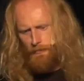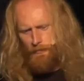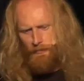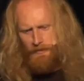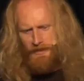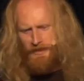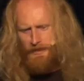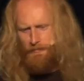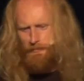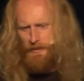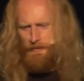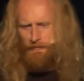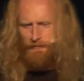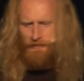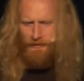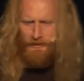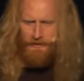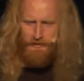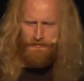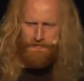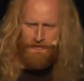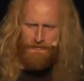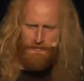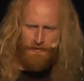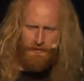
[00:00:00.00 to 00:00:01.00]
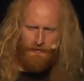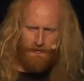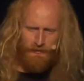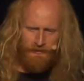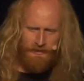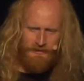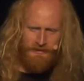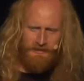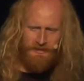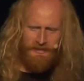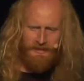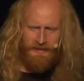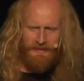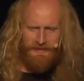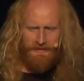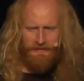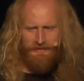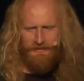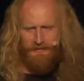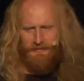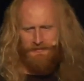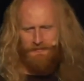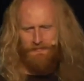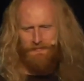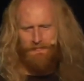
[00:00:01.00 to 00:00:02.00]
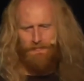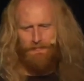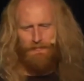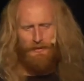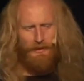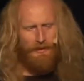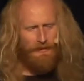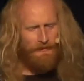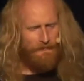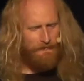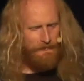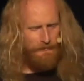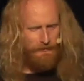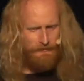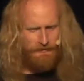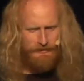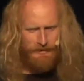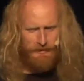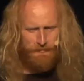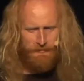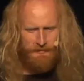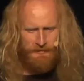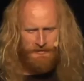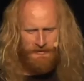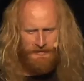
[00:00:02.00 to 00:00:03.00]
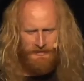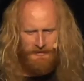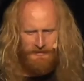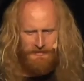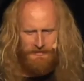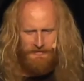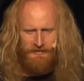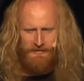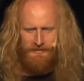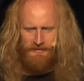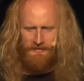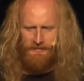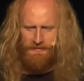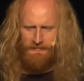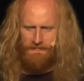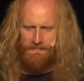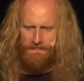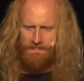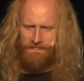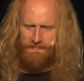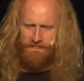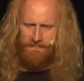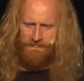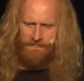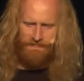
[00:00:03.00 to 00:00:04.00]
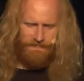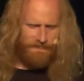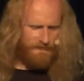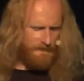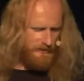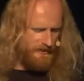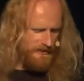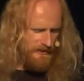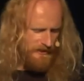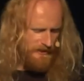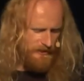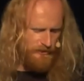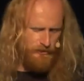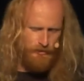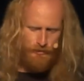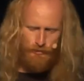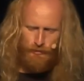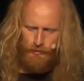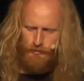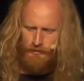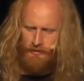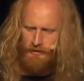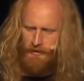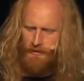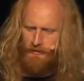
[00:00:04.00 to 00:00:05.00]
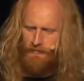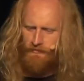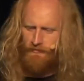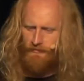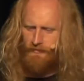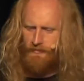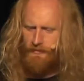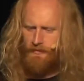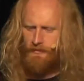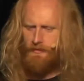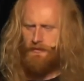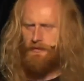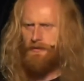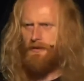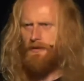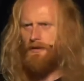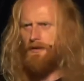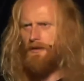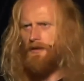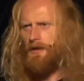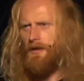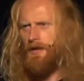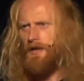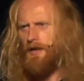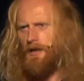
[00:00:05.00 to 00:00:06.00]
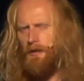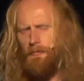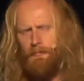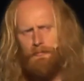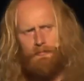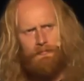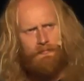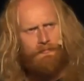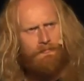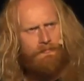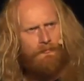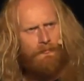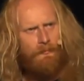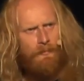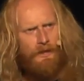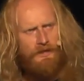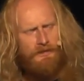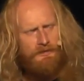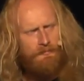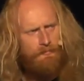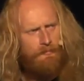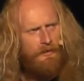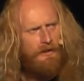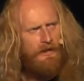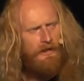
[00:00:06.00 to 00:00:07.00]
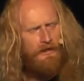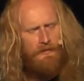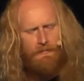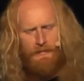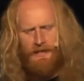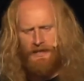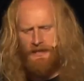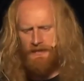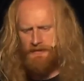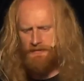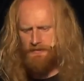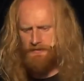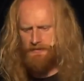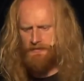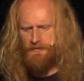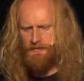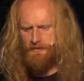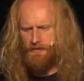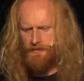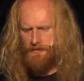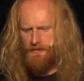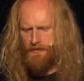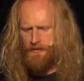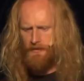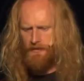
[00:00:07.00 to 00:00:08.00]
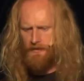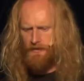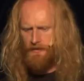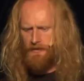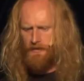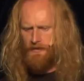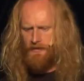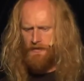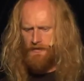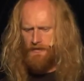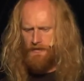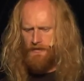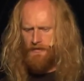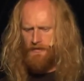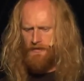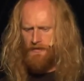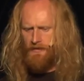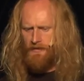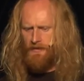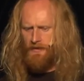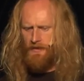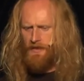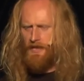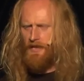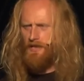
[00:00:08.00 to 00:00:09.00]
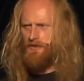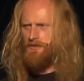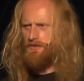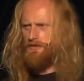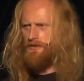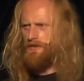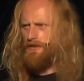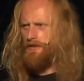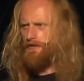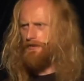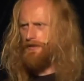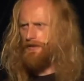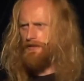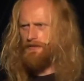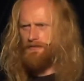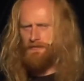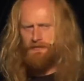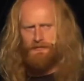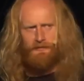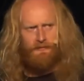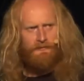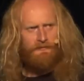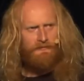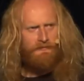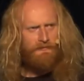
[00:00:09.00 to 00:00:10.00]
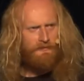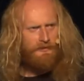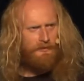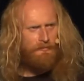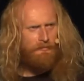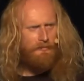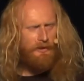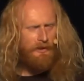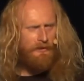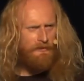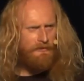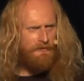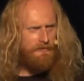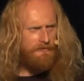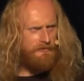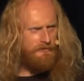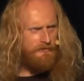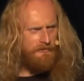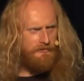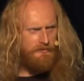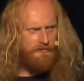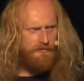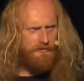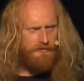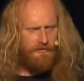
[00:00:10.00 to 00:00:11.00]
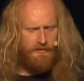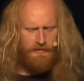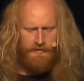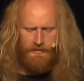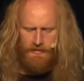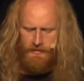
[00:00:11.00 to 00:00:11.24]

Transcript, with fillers: We need people to contribute all these things biofuels expertise, uh, sourcing of uh, waste biomass, engineering of components,